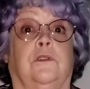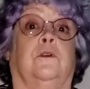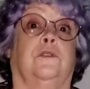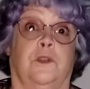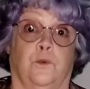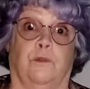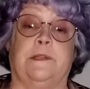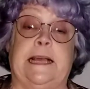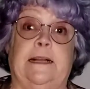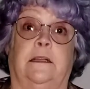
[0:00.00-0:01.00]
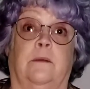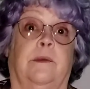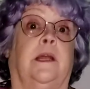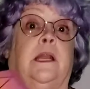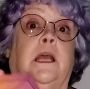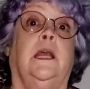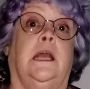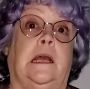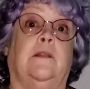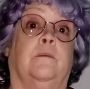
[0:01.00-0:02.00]
those into a recycling bin
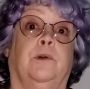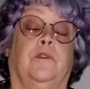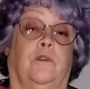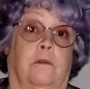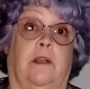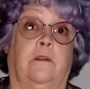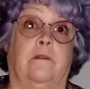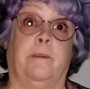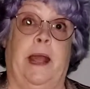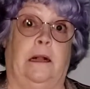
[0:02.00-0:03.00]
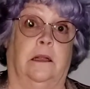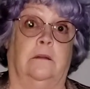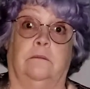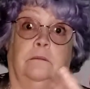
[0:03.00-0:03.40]
and then puts the rest of a palette